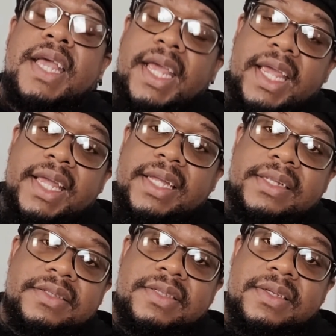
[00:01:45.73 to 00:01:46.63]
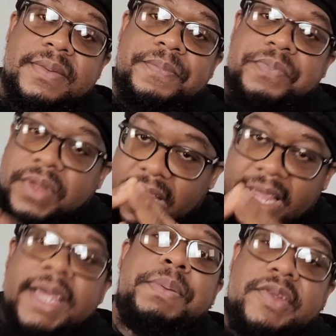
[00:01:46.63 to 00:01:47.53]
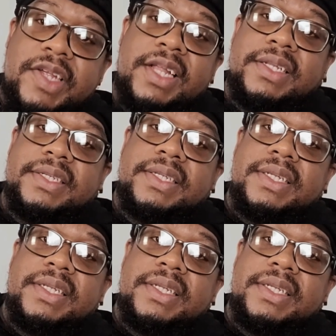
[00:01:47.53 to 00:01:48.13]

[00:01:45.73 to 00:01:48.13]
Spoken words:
hands, amputated.